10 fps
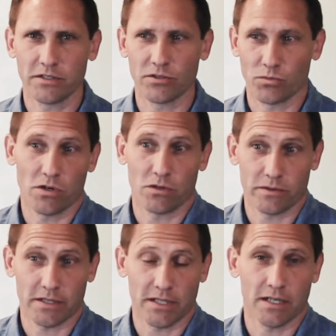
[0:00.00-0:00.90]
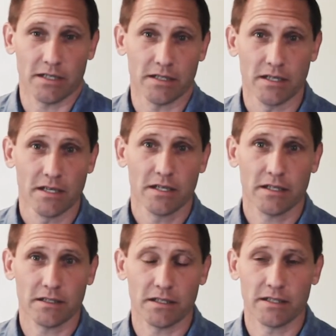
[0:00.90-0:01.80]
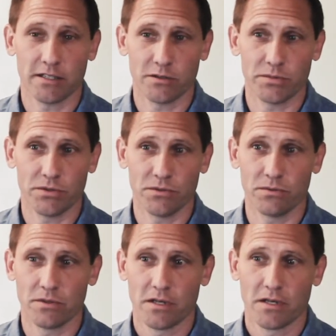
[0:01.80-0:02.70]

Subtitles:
in your walk with God, and going to help you